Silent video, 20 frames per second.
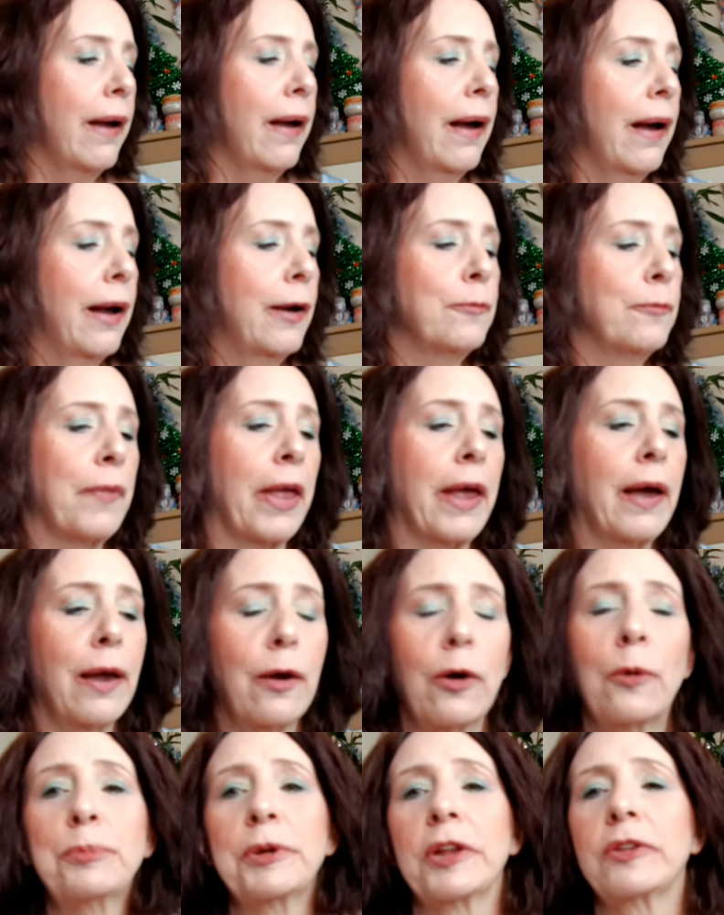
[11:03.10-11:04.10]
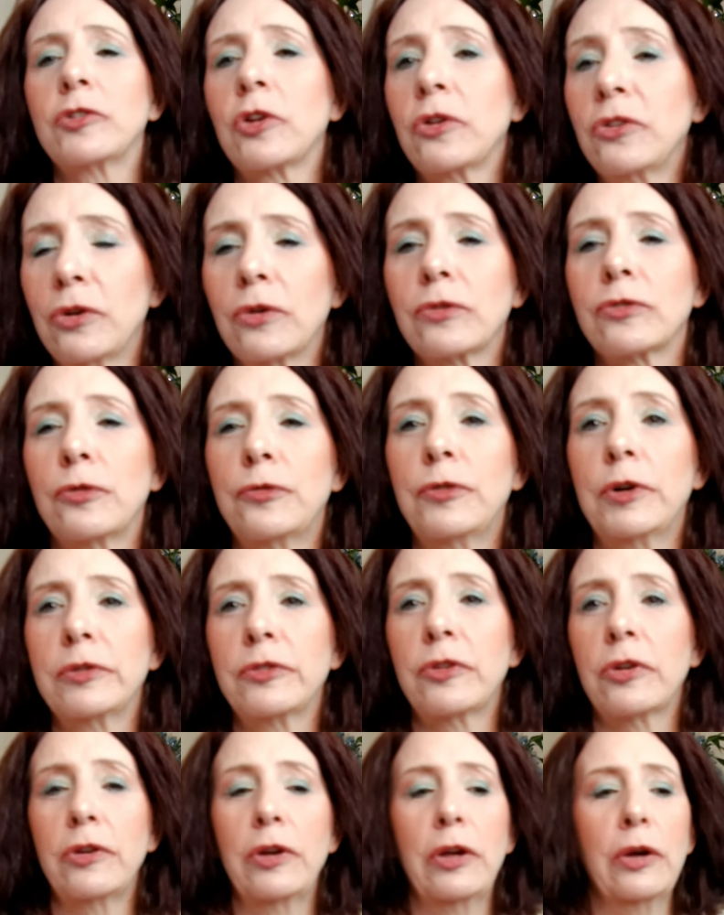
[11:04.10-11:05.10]
um, I hope it's useful
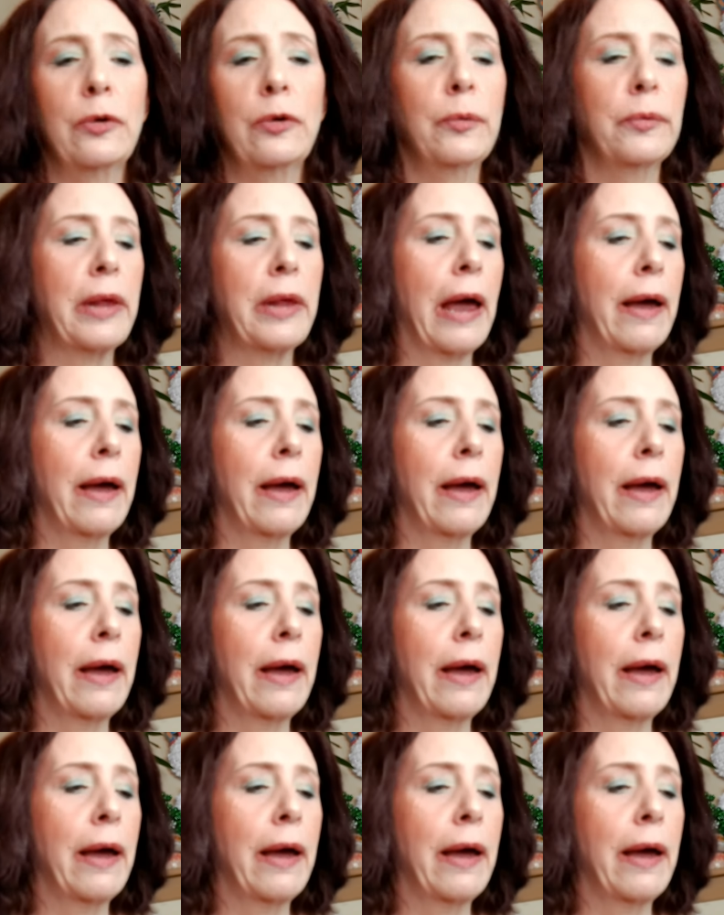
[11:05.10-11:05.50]
to you.